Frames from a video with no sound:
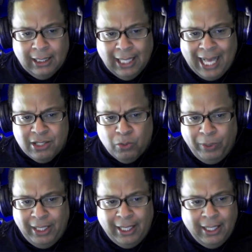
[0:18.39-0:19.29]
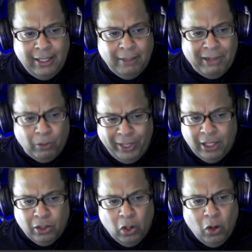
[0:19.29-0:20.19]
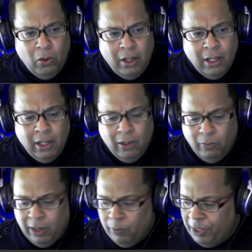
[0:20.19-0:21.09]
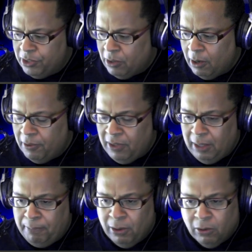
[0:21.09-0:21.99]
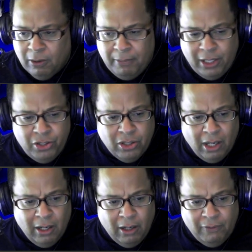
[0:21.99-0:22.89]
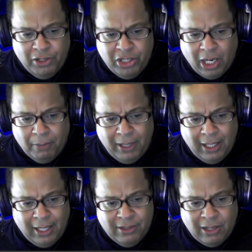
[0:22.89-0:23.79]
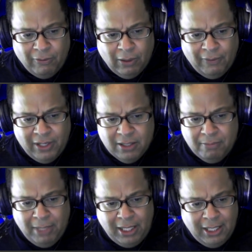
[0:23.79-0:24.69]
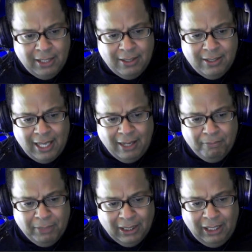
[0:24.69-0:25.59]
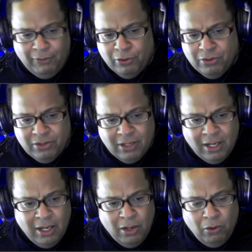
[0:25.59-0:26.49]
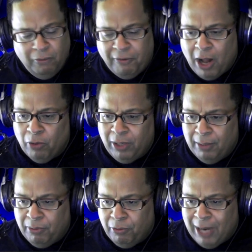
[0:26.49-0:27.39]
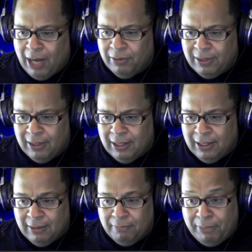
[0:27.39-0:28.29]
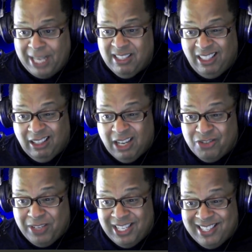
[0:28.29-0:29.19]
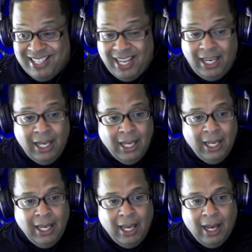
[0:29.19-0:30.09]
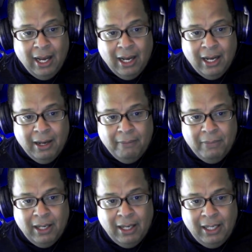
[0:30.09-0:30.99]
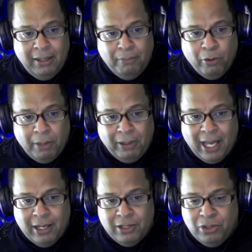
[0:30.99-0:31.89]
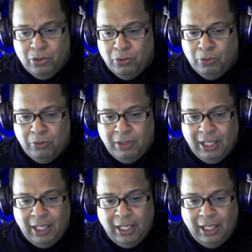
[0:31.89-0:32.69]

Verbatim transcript: last weekend, about a week ago, where we saw the pilgrimage of a gentleman and several of his minions and believers who followed him throughout basically the country and the city in Puerto Plata to the